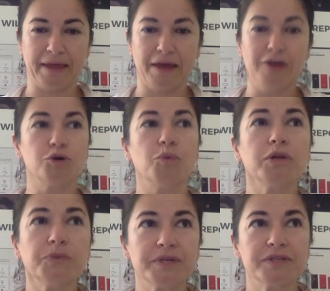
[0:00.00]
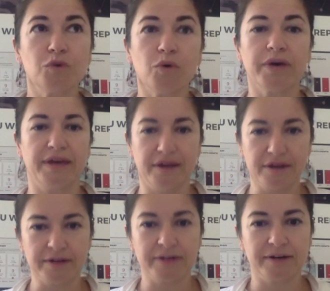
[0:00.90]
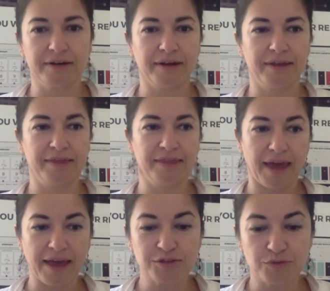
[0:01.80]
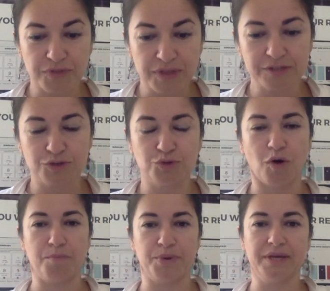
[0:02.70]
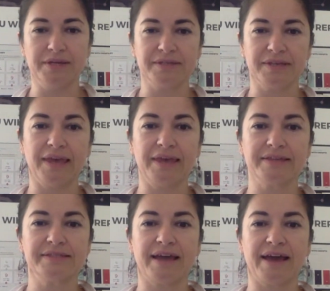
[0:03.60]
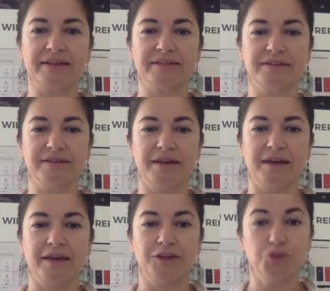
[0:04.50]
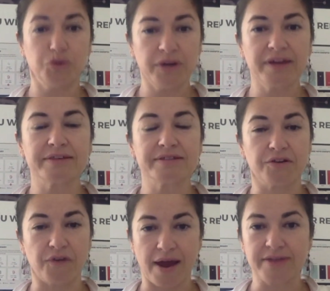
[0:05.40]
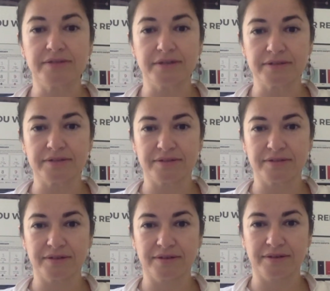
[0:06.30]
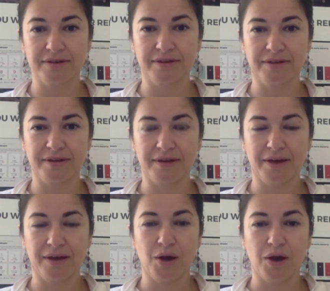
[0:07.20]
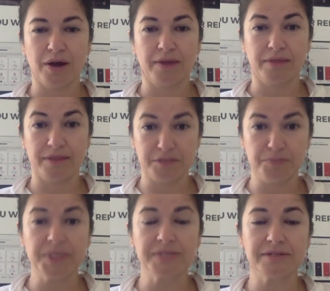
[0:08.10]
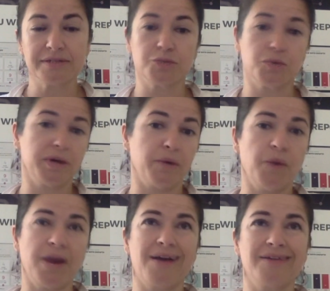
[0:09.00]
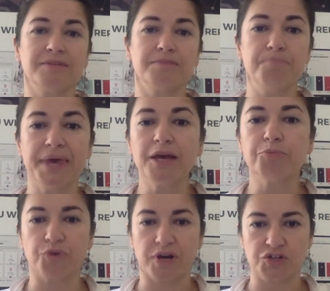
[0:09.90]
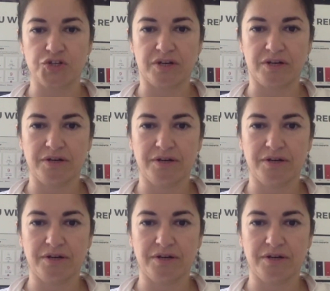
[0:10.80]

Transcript: So what we saw here in case of these two companies is that during this crisis, these businesses were under big pressure.